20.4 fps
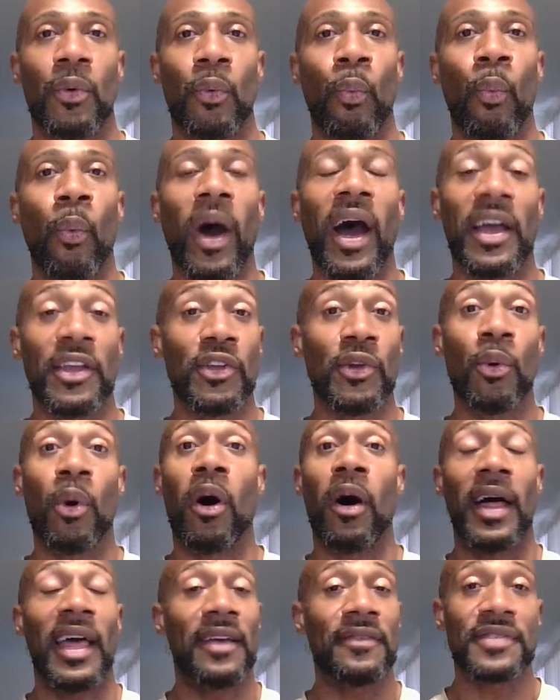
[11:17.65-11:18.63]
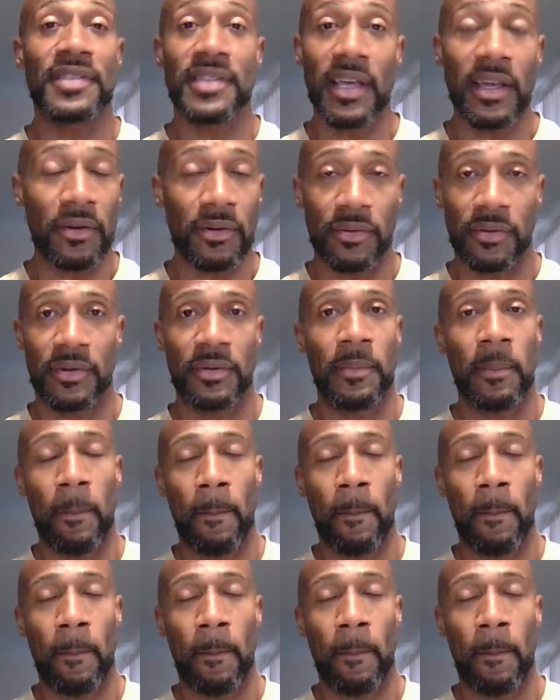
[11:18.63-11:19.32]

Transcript: why you all have settled.